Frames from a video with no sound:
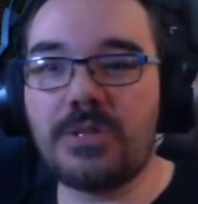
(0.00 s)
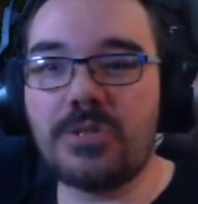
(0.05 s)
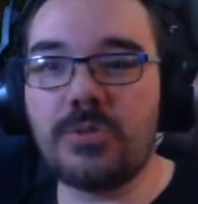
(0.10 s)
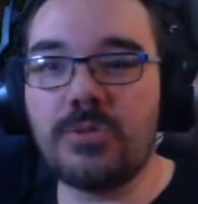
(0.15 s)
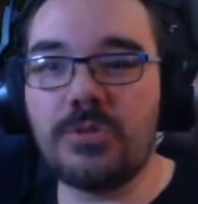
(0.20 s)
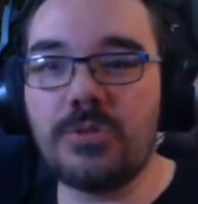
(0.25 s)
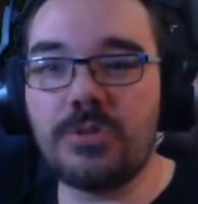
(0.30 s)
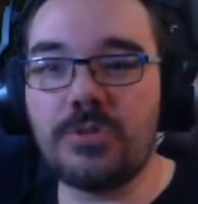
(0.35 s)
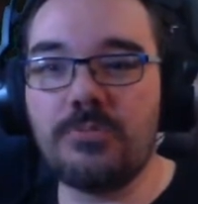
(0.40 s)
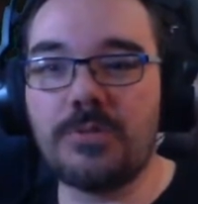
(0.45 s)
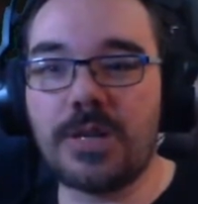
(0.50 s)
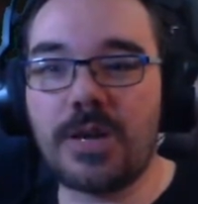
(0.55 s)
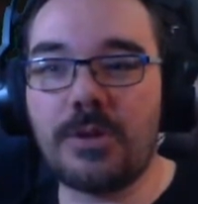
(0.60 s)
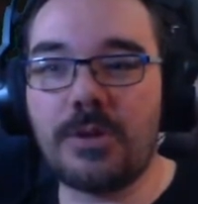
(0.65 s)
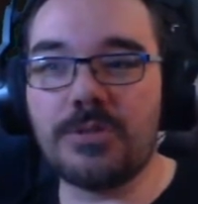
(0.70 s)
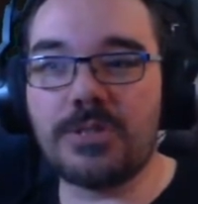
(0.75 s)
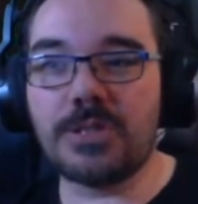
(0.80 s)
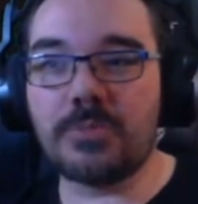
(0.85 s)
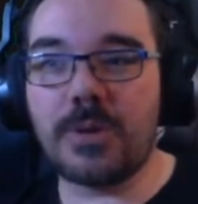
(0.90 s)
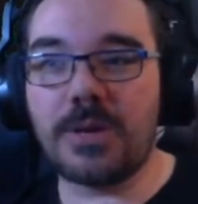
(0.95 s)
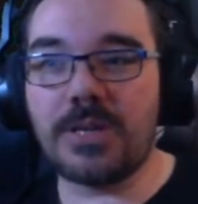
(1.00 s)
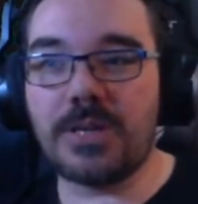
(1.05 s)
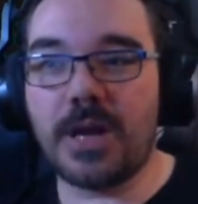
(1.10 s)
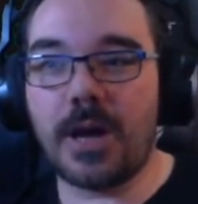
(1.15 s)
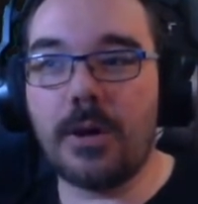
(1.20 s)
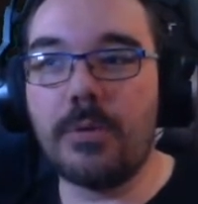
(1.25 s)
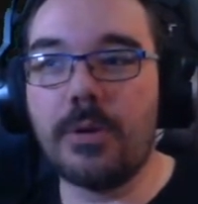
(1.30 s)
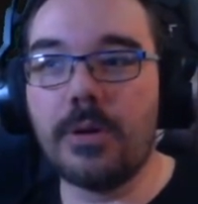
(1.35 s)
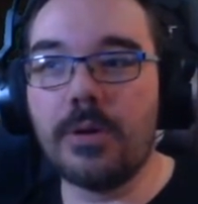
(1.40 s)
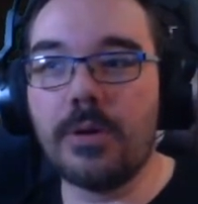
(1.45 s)
as you close this
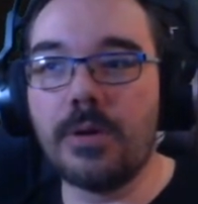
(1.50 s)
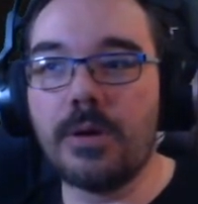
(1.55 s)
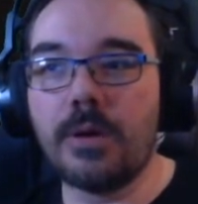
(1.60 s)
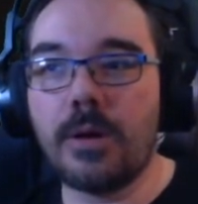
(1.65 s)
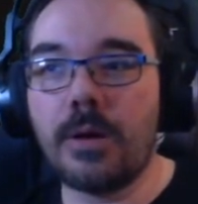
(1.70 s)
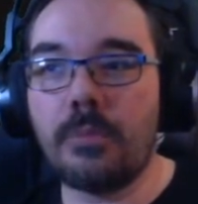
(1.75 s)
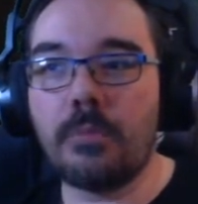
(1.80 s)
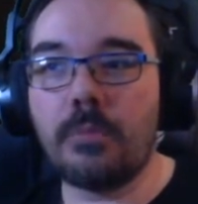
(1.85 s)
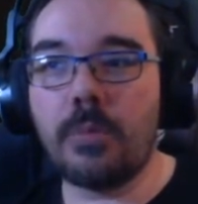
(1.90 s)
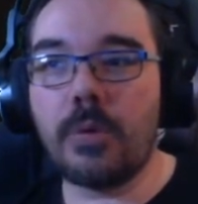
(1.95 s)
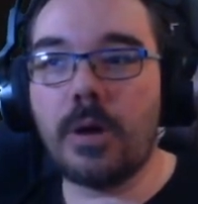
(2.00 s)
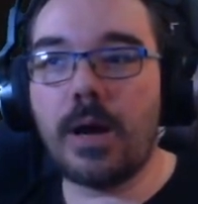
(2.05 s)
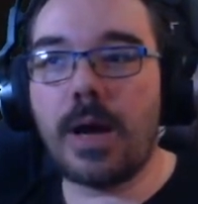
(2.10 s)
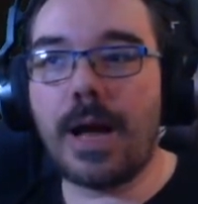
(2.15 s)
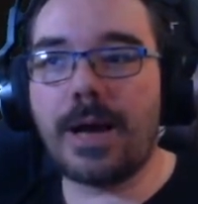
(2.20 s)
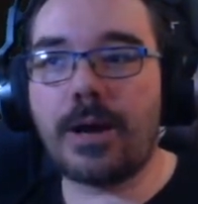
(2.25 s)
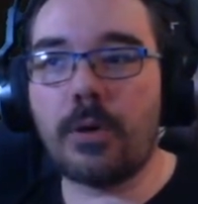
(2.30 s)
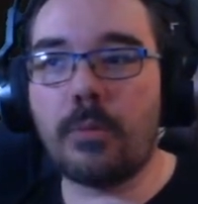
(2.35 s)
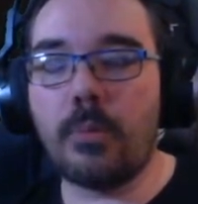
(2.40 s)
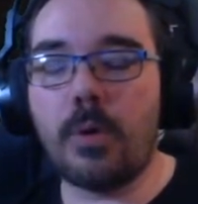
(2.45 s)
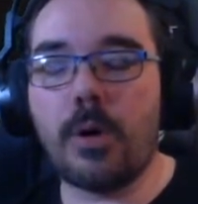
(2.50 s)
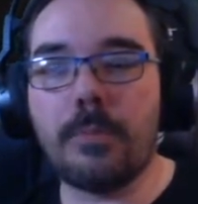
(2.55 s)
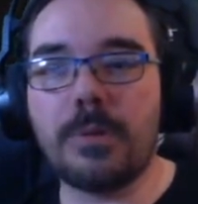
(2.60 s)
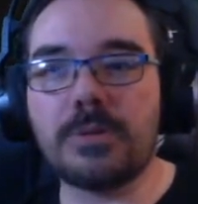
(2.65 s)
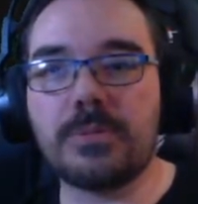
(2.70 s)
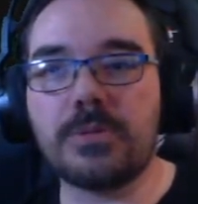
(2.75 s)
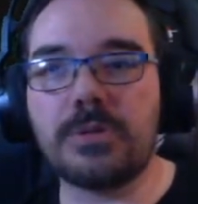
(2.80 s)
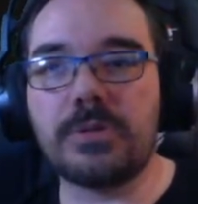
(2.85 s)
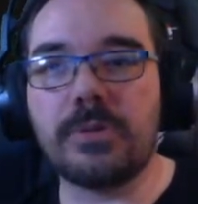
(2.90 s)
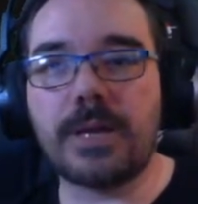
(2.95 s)
window, hang on, what am I
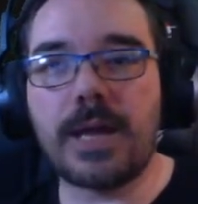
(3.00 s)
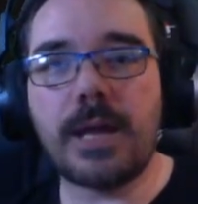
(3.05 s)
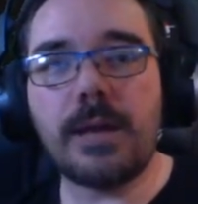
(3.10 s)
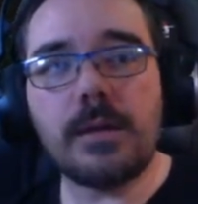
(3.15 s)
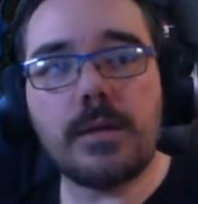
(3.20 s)
supposed to do again?